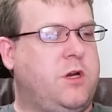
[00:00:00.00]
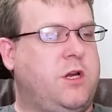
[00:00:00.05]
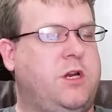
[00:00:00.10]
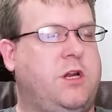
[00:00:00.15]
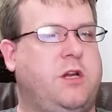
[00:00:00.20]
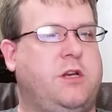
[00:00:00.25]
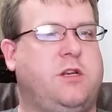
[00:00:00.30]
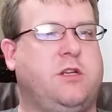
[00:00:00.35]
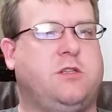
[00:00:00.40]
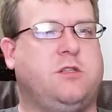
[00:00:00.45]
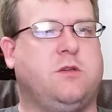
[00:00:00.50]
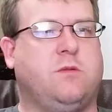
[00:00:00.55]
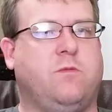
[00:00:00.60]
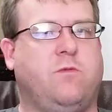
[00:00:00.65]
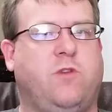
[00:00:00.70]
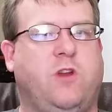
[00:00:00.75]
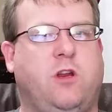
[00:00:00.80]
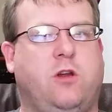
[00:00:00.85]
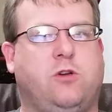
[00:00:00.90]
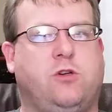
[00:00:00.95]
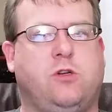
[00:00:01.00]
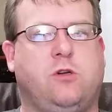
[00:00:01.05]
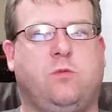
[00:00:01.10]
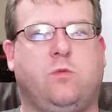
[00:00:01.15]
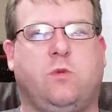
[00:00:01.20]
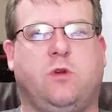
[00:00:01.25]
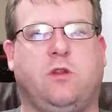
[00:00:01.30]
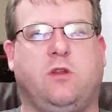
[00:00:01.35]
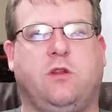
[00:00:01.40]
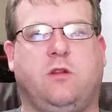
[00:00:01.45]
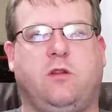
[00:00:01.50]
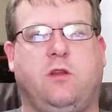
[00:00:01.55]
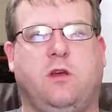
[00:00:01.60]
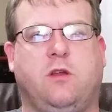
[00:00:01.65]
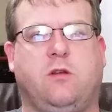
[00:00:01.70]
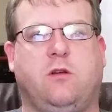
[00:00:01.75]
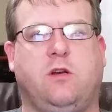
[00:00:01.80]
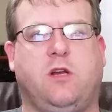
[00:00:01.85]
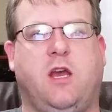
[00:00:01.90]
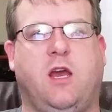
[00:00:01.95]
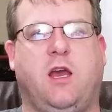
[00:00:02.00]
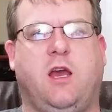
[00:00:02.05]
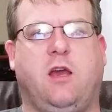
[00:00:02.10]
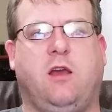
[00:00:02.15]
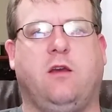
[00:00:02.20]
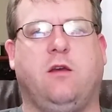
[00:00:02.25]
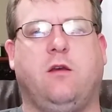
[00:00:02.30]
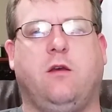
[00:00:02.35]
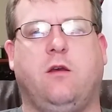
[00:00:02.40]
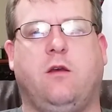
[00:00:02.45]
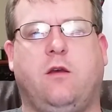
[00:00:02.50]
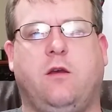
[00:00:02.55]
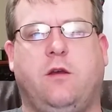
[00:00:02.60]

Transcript: I did some video shooting with it the other day.